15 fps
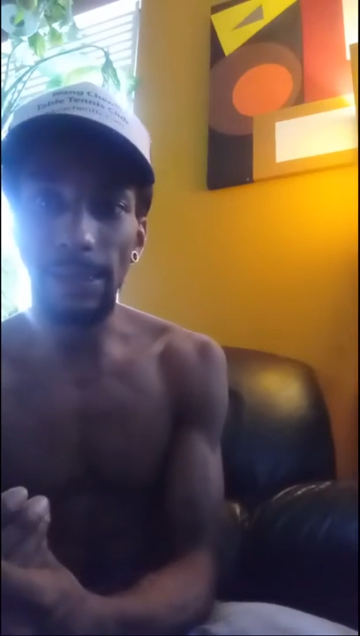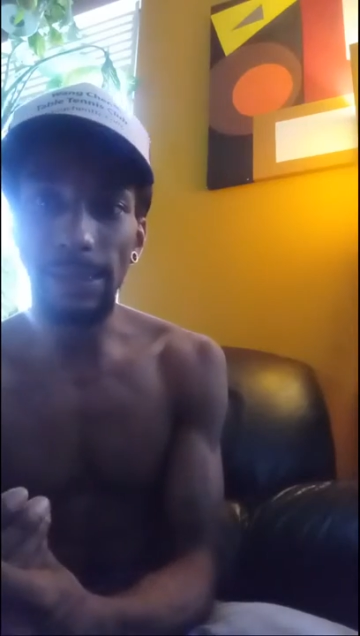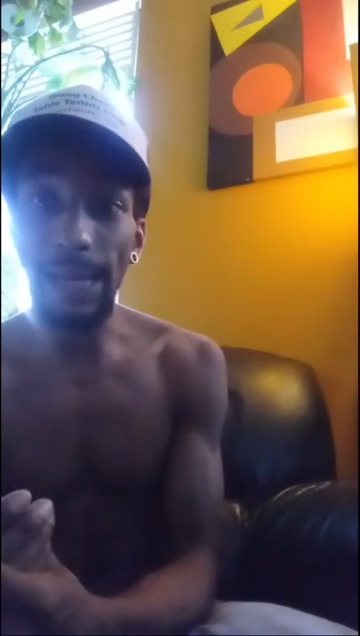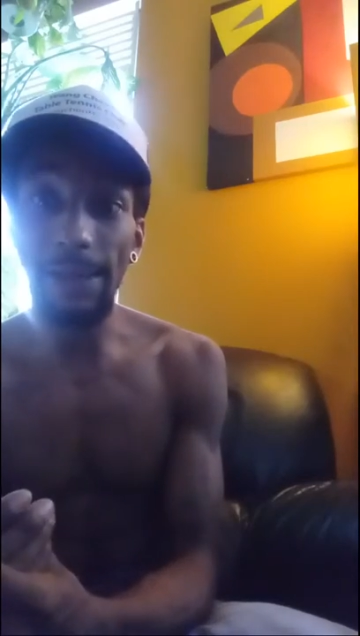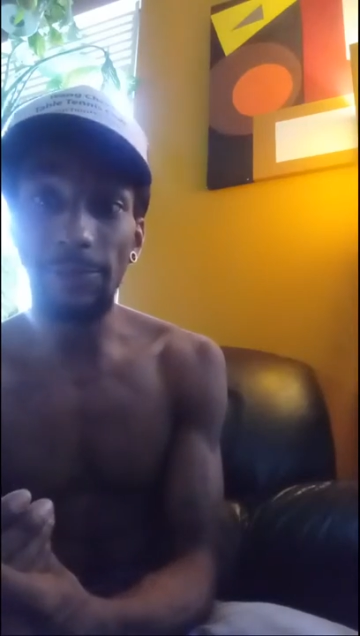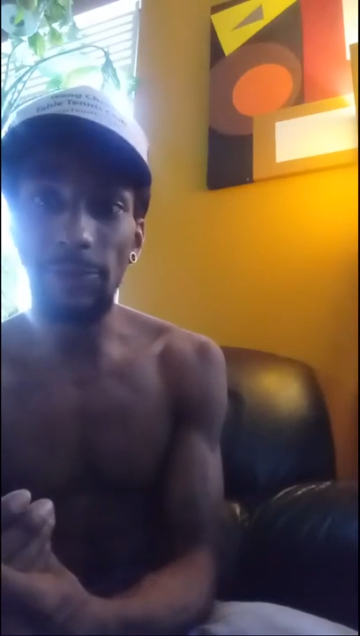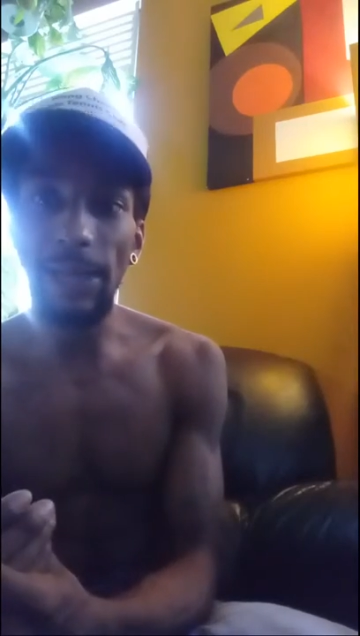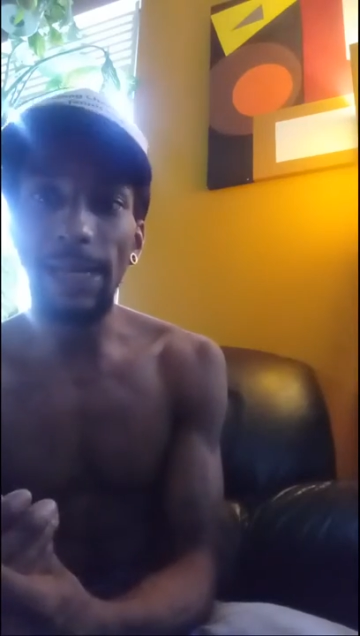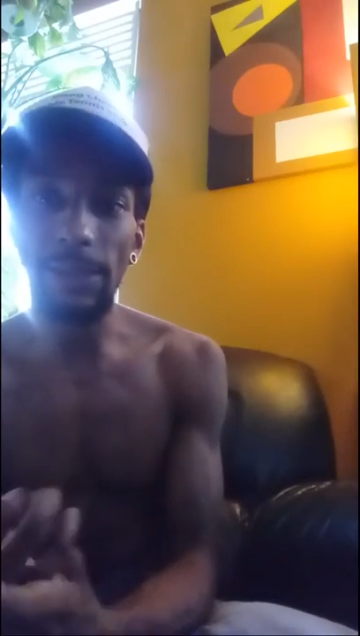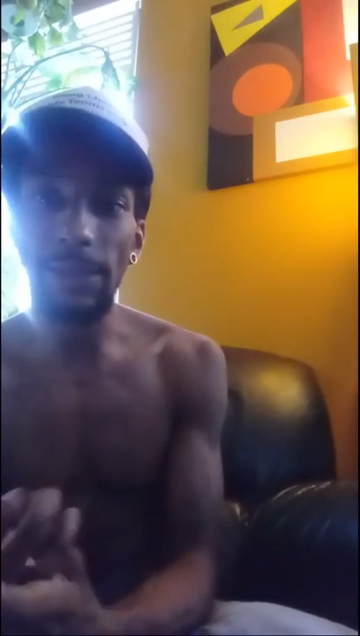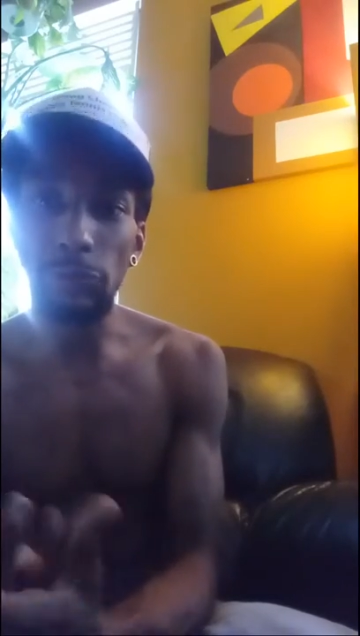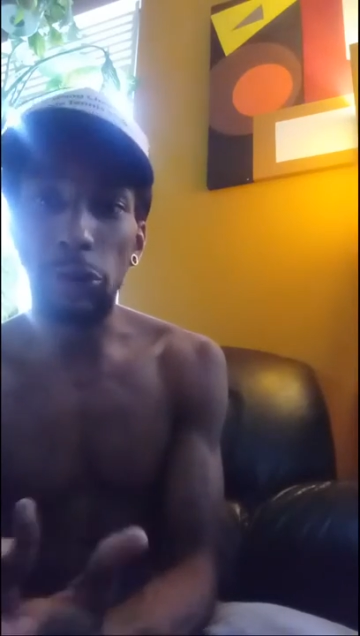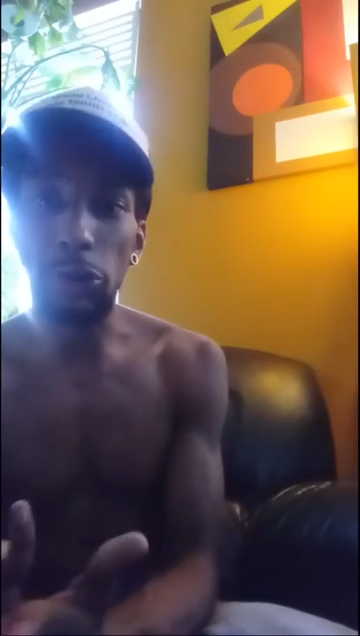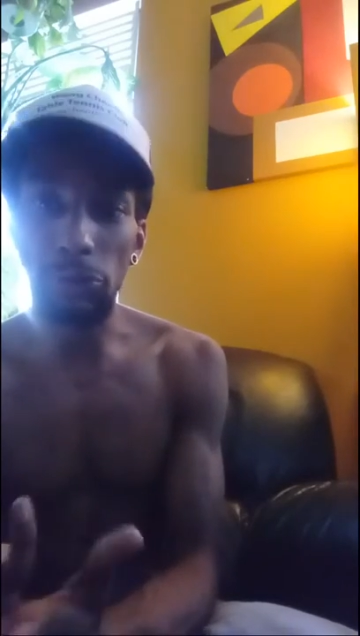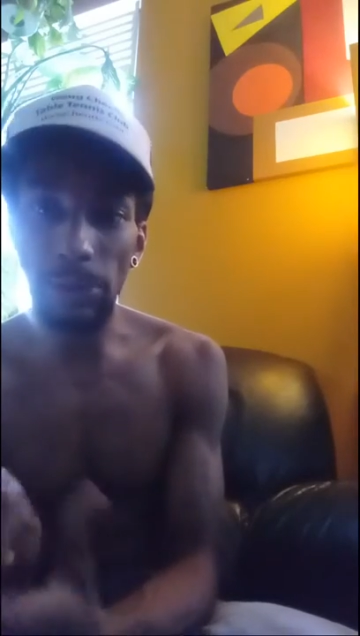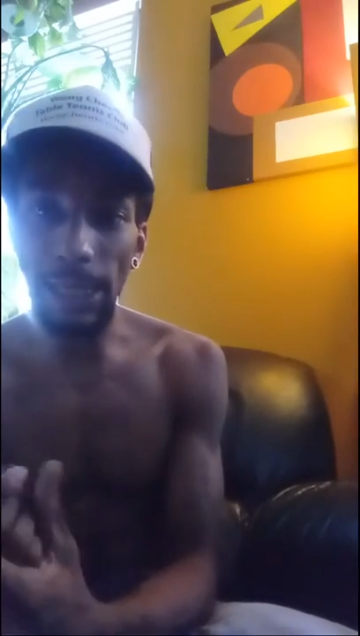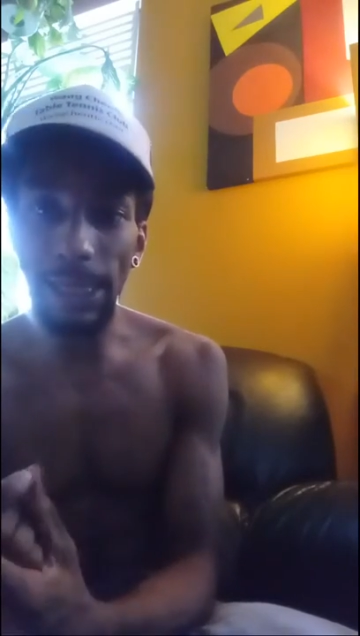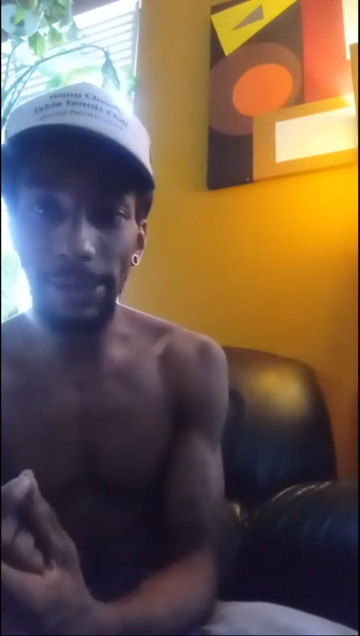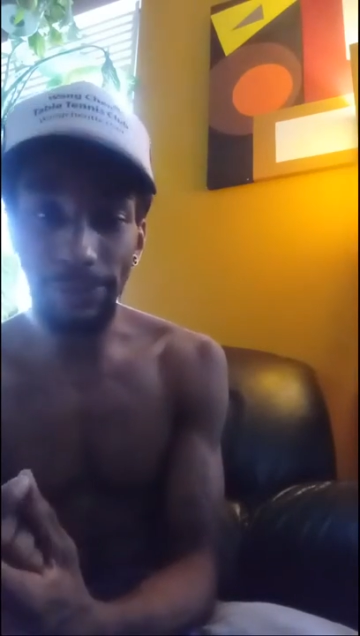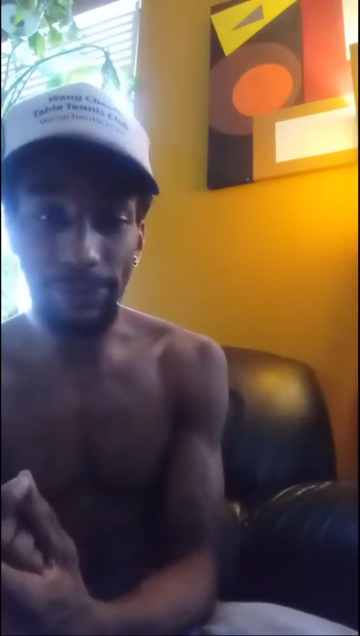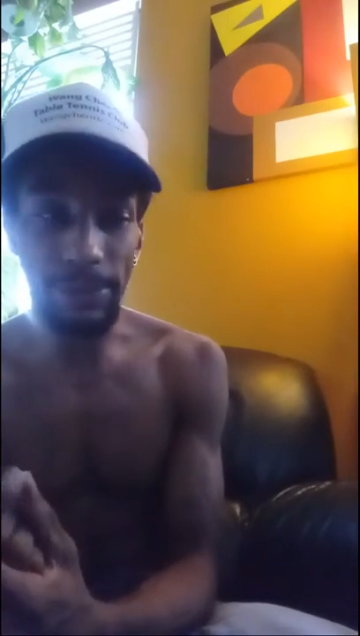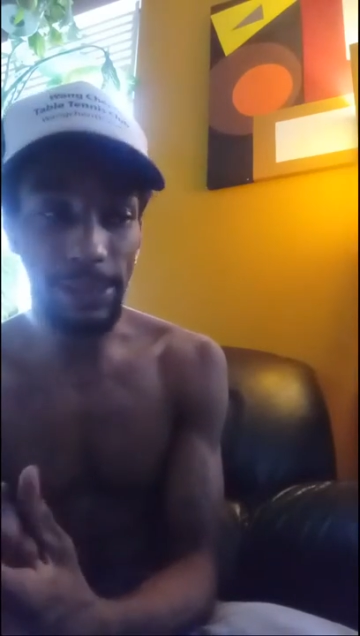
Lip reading: life that gives you life